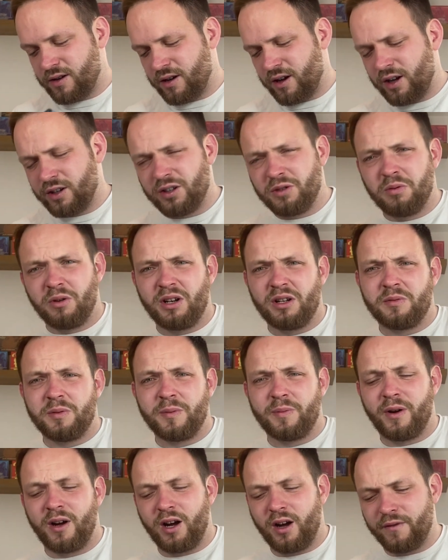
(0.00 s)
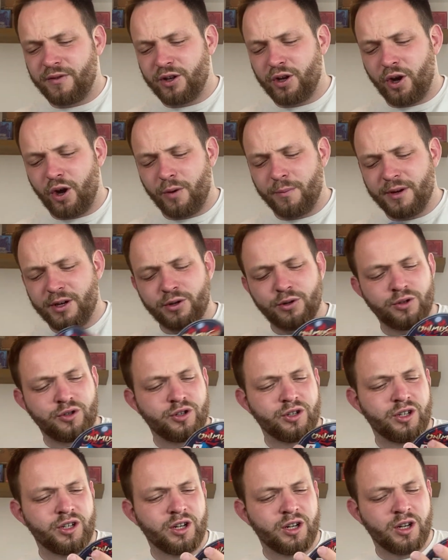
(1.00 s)
I just wanted to be part of the
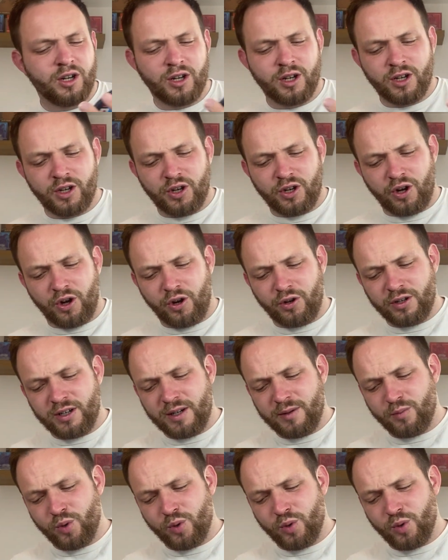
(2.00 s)
Onimusha. I